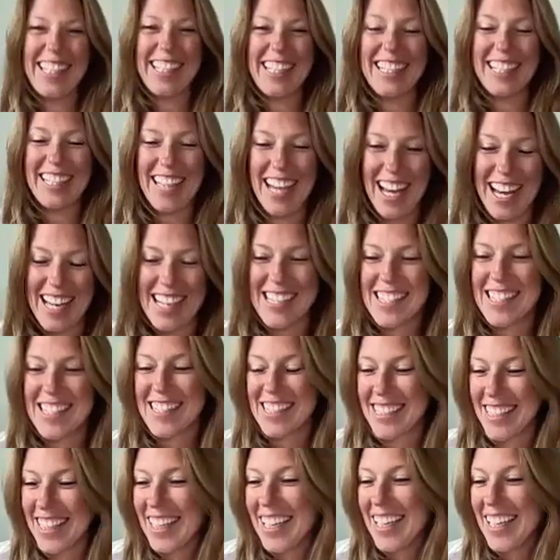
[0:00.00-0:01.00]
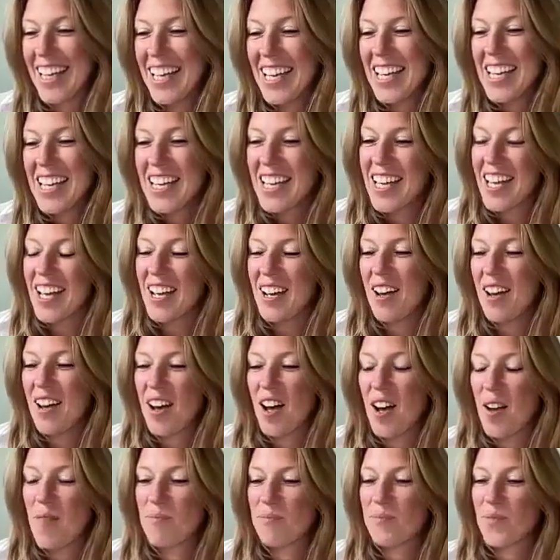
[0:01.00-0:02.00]
Yes.
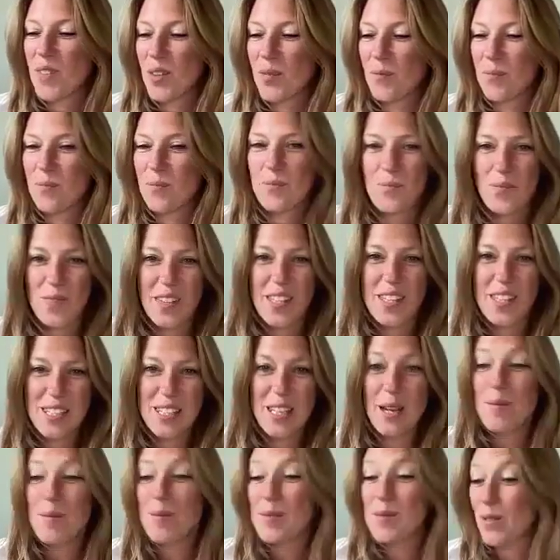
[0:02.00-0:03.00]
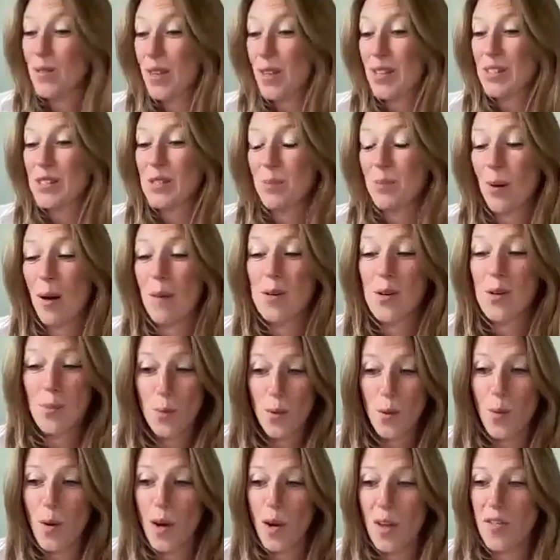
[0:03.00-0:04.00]
Yep. So that's probably
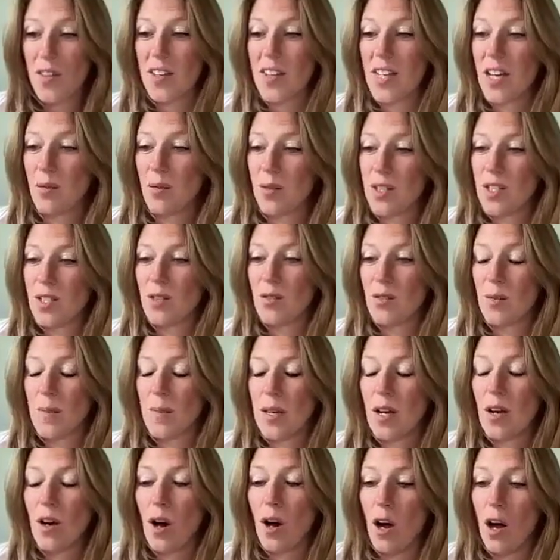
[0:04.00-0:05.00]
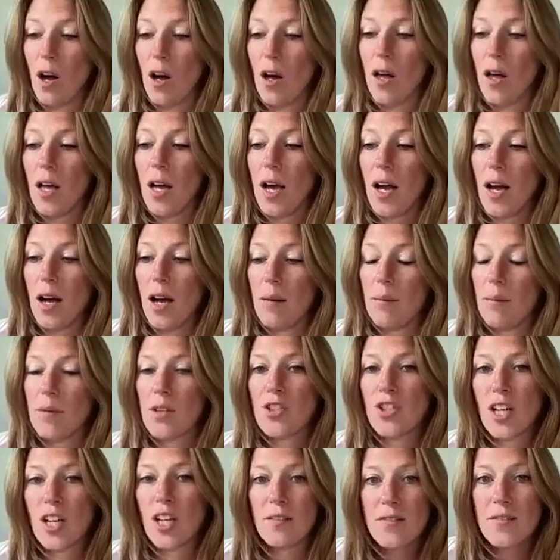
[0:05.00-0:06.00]
the one thing that we do would be call.
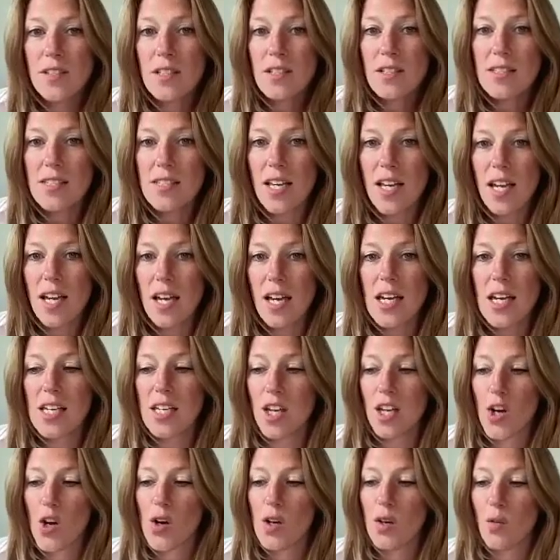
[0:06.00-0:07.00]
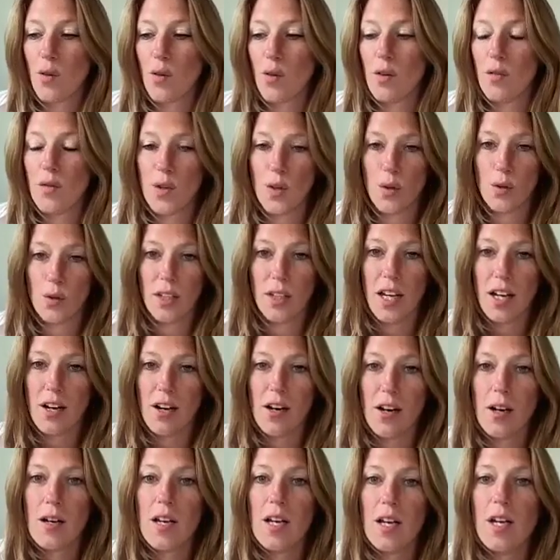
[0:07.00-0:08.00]
Jeff does a year in review
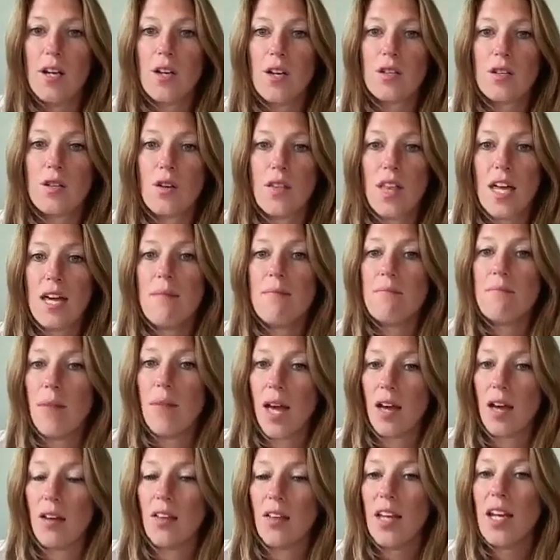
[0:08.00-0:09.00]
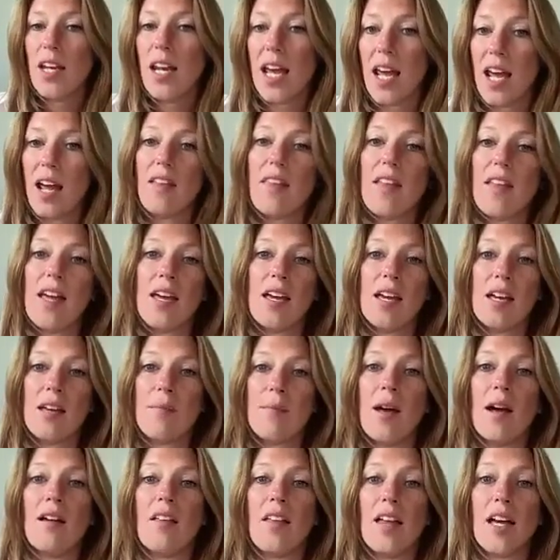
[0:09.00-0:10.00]
letter. So they mail it and they
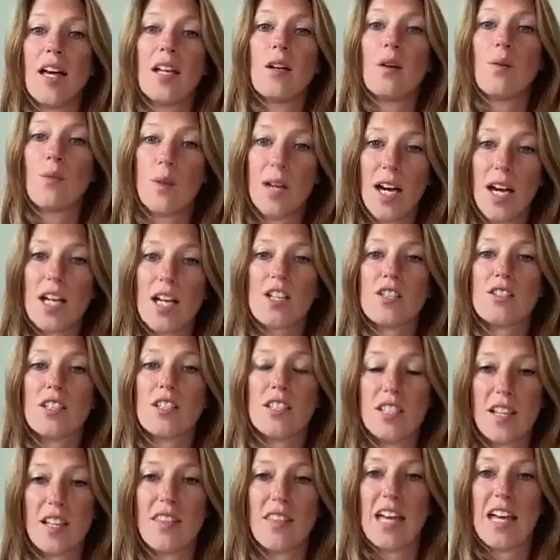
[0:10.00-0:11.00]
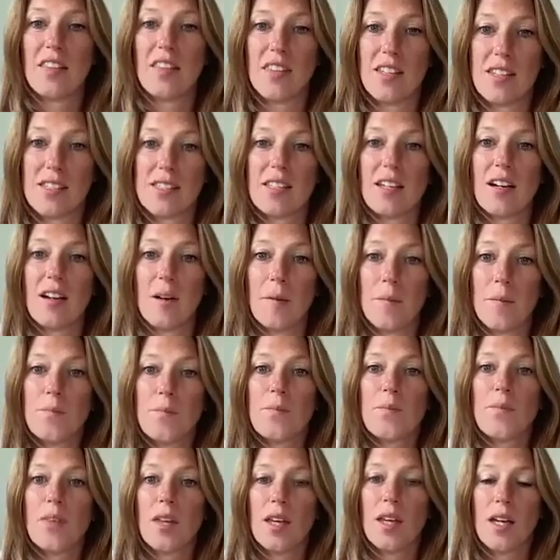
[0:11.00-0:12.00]
email it. We actually did that this year.
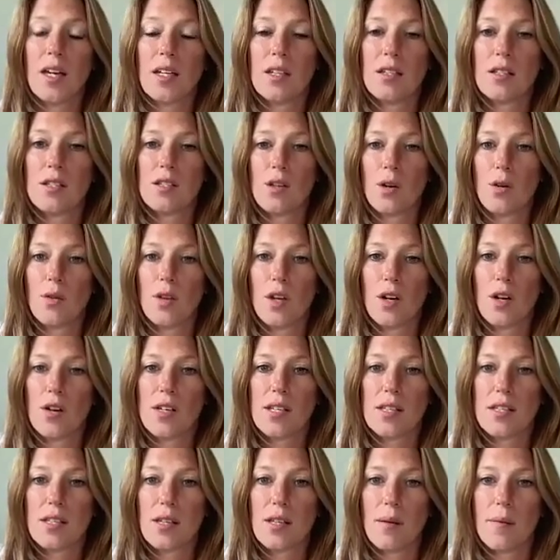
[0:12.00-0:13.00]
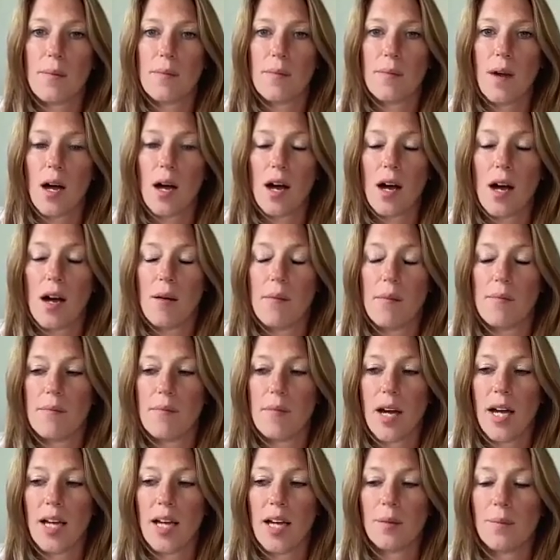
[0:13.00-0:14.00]
And so there is some,
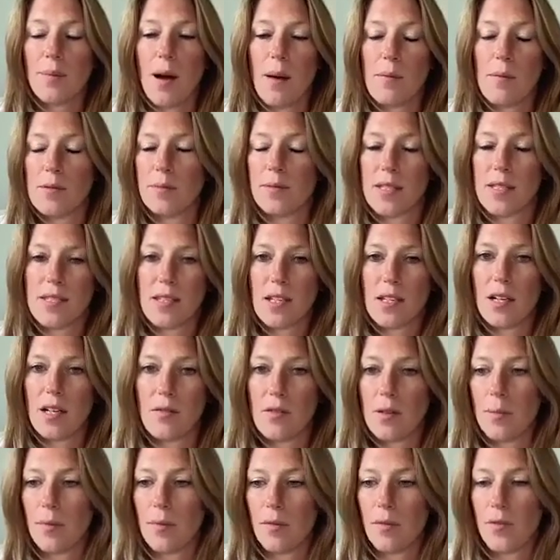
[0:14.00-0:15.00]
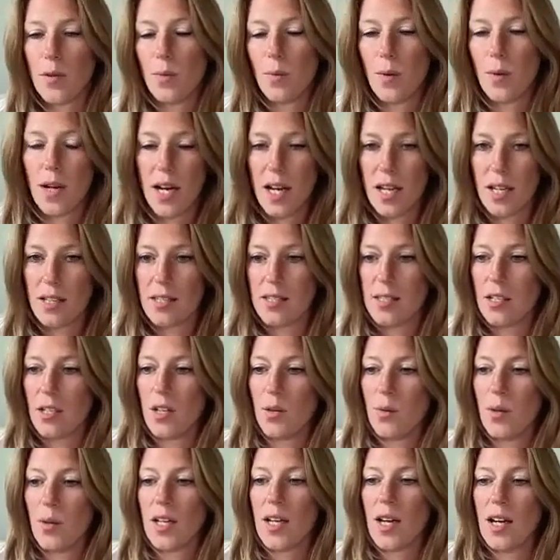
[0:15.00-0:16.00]
I could probably send if you want, I could send
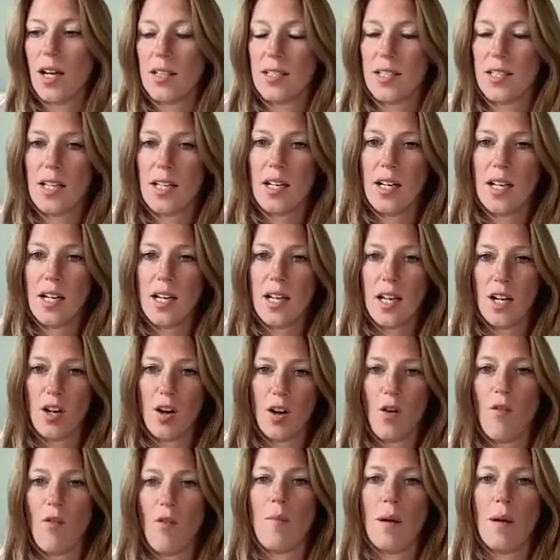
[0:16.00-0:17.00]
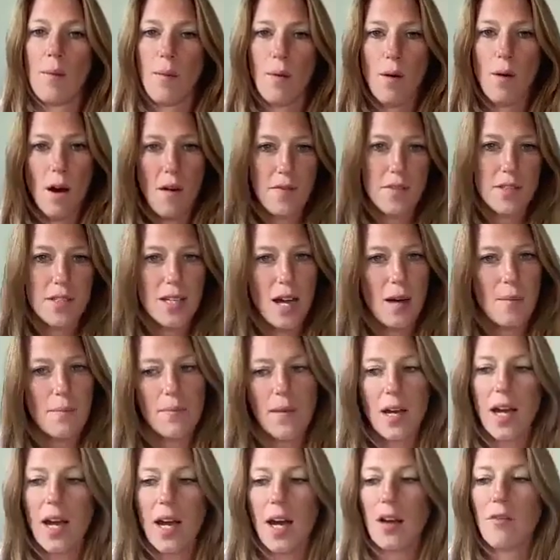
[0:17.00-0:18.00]
you with the content in it. I don't remember off the top of
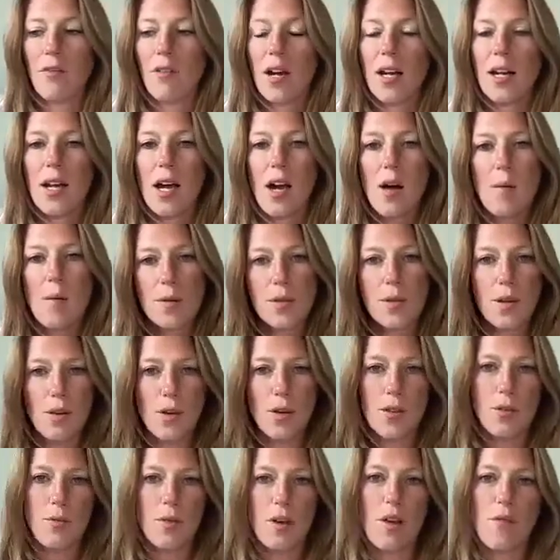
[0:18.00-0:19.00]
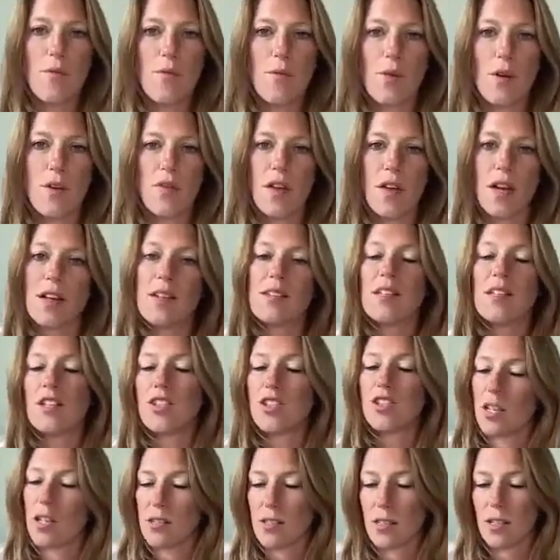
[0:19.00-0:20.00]
my head right now, but there are 3 or 4 things,
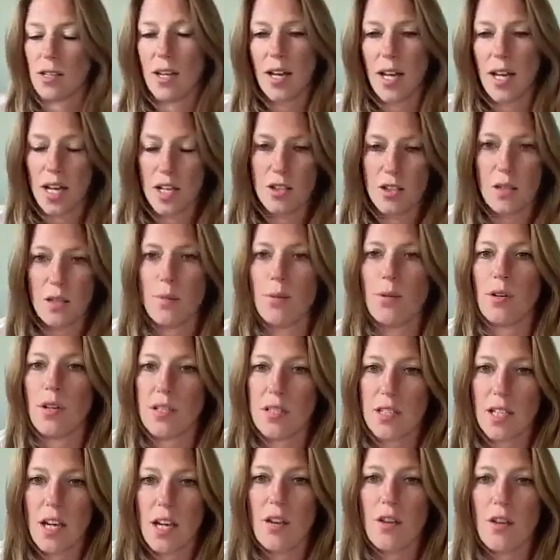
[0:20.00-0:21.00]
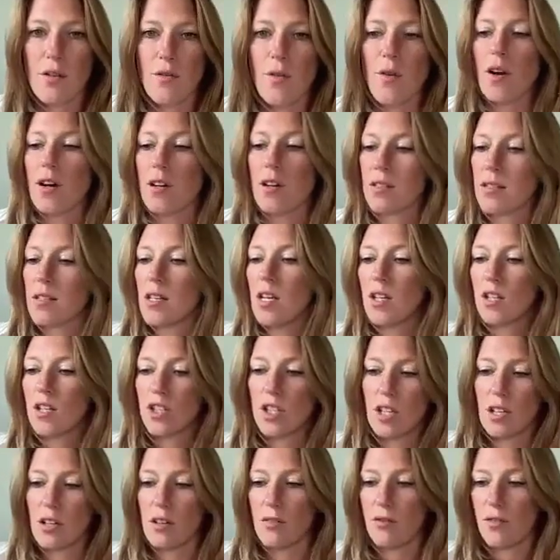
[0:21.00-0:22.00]
and Jessica actually put it together for us.
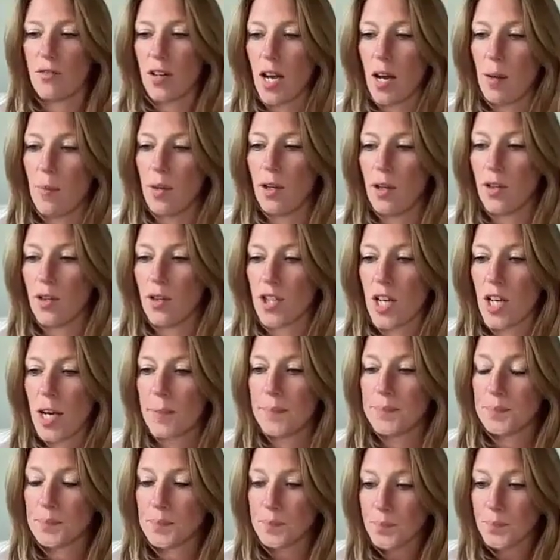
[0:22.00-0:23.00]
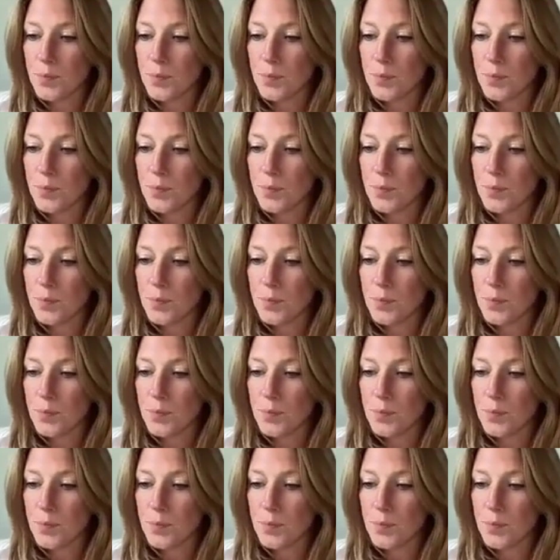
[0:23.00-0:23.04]
She did a phenomenal job.